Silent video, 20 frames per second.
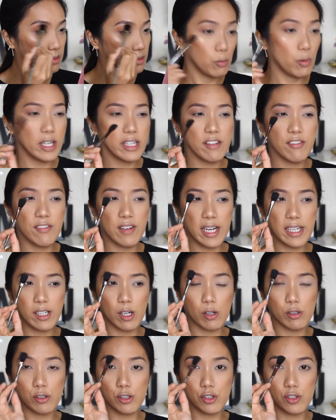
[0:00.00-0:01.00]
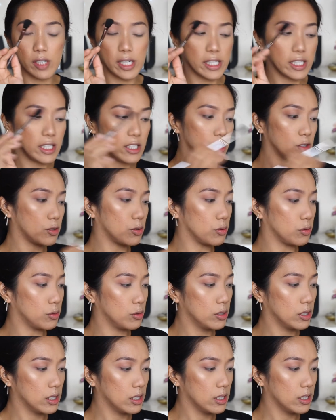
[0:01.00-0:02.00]
What if I go straight into
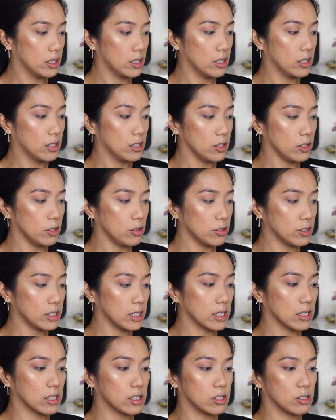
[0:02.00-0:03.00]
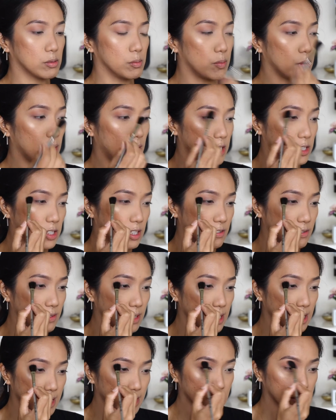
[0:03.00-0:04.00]
using this brush? I
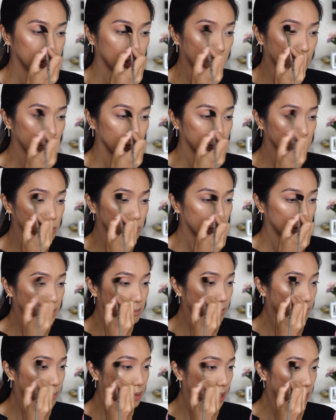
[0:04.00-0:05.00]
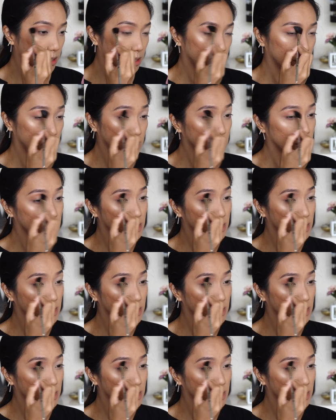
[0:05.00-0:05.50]
feel like that would work better.